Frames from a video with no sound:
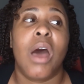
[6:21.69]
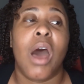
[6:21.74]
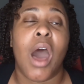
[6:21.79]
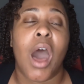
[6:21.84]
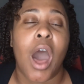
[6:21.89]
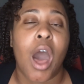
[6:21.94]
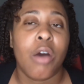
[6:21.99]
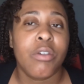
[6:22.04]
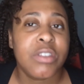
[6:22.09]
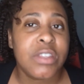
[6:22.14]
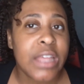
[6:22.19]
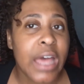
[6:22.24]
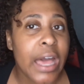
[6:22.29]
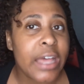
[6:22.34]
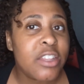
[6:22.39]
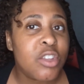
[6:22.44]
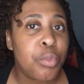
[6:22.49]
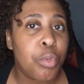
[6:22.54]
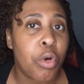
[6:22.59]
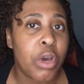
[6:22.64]
all
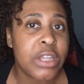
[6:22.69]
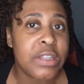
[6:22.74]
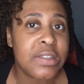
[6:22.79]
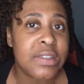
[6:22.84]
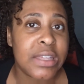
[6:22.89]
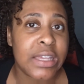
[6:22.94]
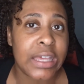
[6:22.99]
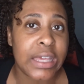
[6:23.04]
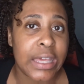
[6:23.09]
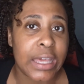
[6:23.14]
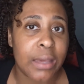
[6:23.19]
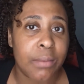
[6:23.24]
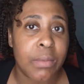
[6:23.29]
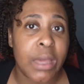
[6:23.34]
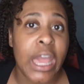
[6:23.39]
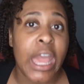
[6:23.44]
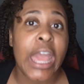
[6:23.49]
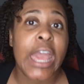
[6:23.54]
signs point to him.